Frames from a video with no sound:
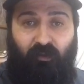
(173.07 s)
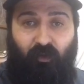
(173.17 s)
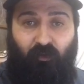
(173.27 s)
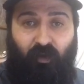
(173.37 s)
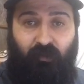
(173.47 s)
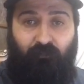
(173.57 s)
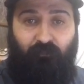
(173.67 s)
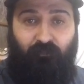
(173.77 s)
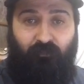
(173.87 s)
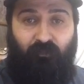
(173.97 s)
All right.
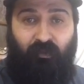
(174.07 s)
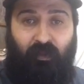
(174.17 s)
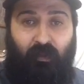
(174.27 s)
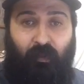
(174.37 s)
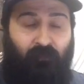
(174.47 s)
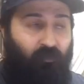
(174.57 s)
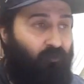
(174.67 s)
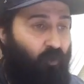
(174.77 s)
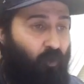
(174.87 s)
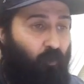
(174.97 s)

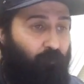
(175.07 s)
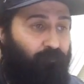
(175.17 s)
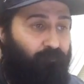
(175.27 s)
So